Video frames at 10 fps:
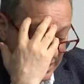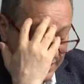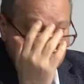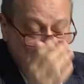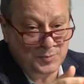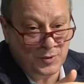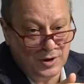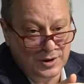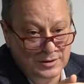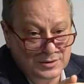Another
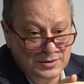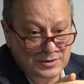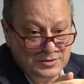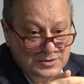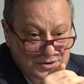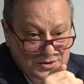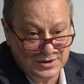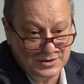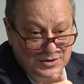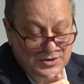point,
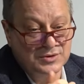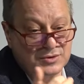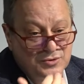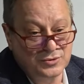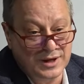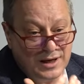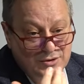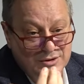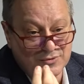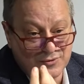since
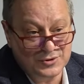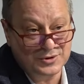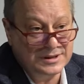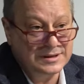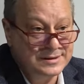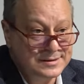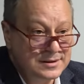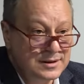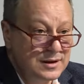2014